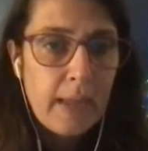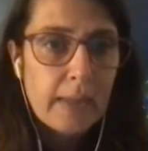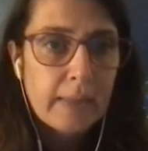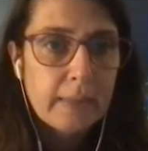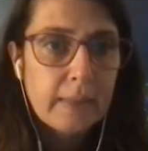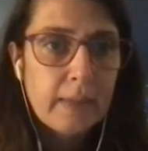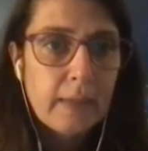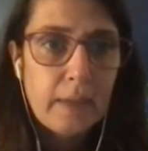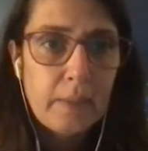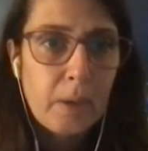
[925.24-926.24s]
and
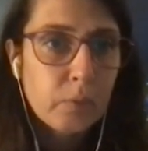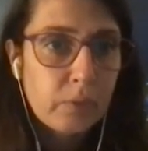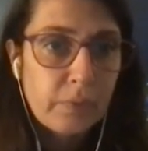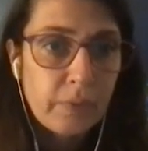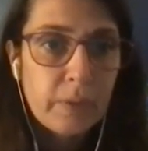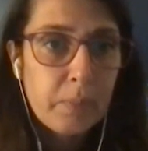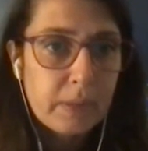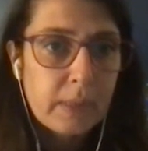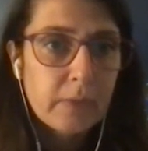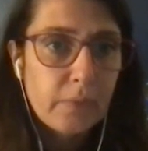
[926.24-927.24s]
about
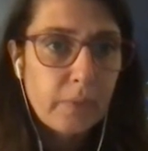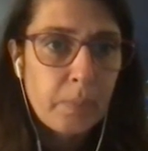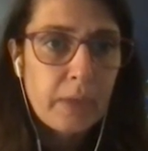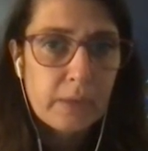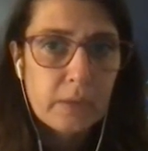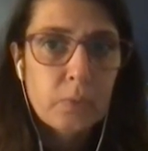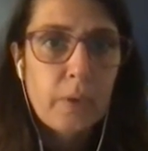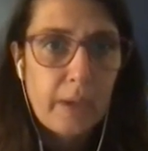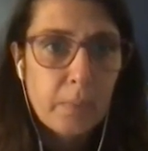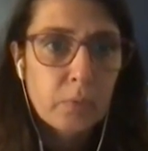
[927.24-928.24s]
50% of the patients
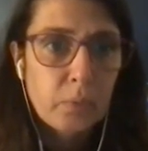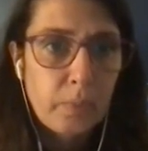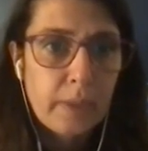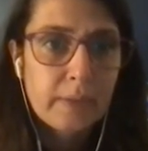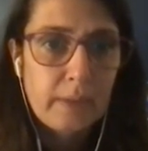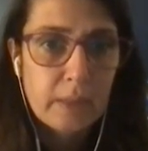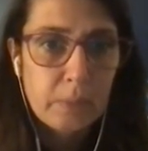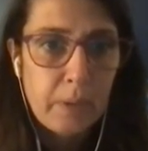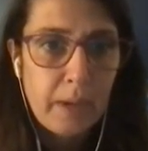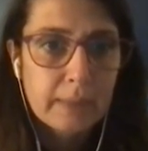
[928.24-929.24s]
were able to be
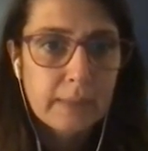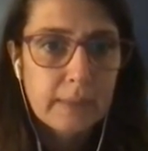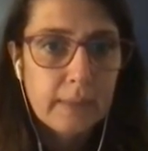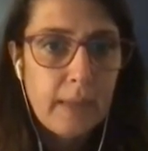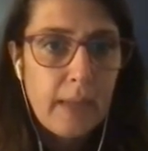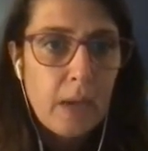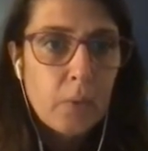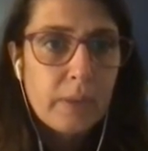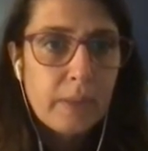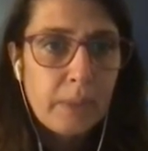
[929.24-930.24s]
transplanted,
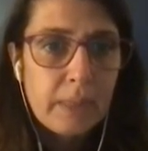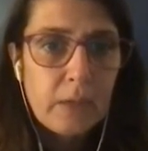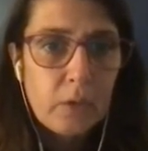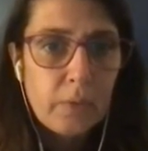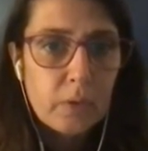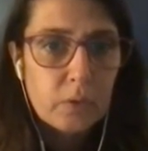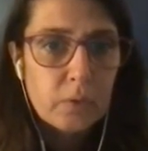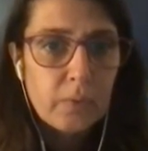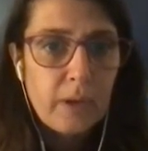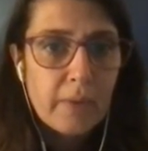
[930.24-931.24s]
with a median overall
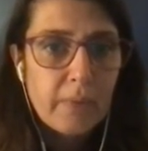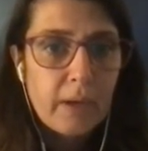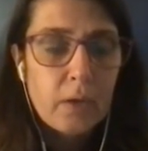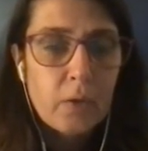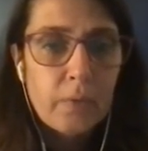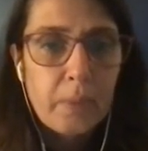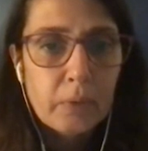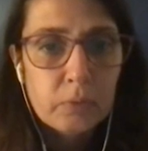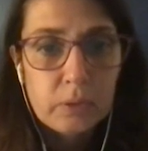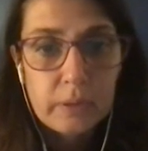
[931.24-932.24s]
survival of
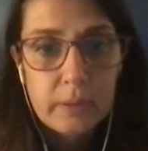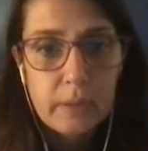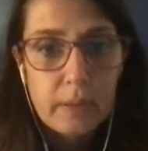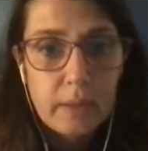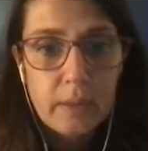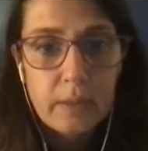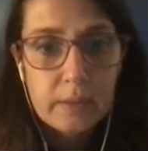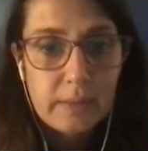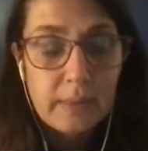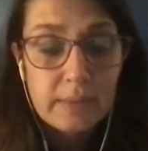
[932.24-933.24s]
about
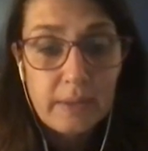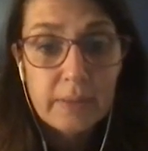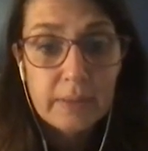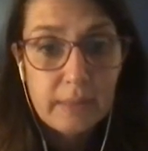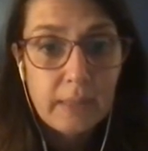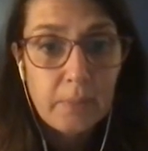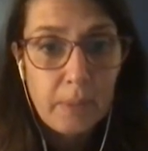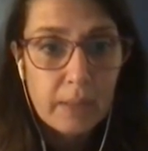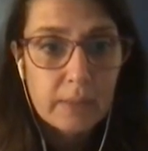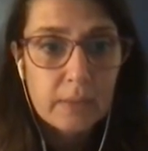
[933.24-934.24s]
17
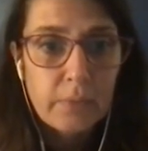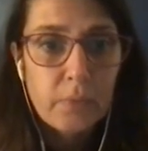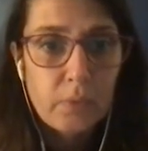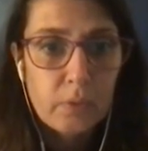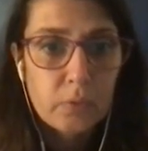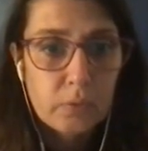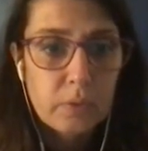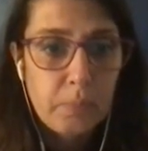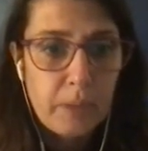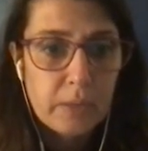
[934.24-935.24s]
months for those
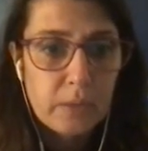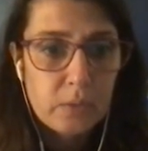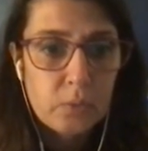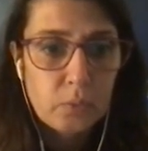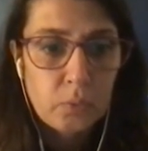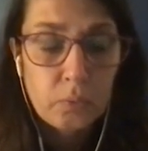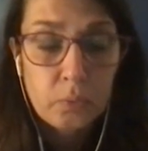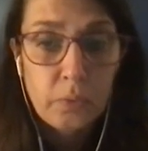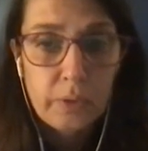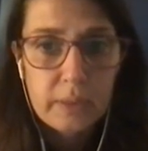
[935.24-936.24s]
patients
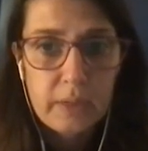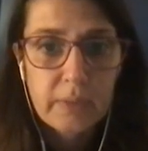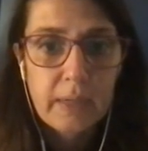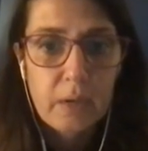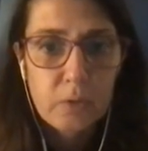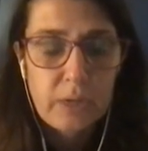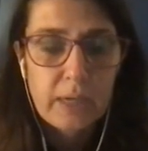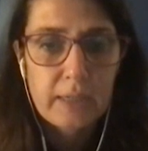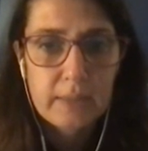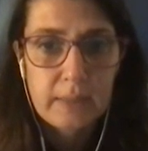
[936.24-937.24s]
who received an
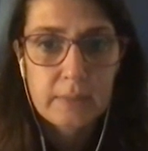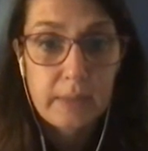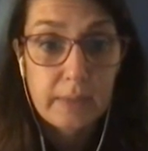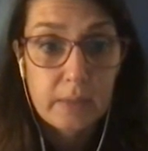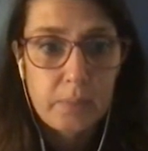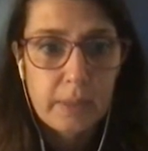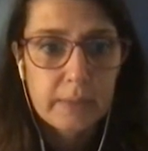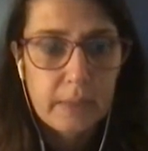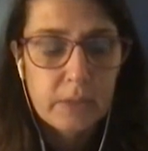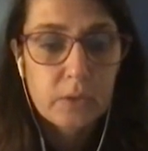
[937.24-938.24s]
allogeneic stem cell
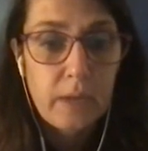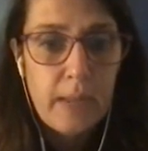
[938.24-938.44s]
transplantation.